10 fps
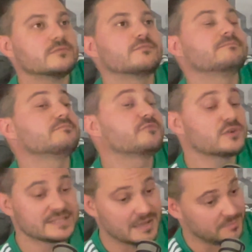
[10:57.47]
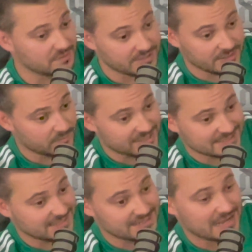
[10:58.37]
for example, Lionel Messi
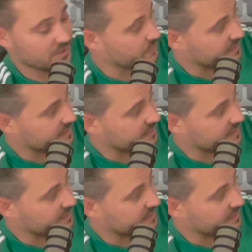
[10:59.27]
did not go there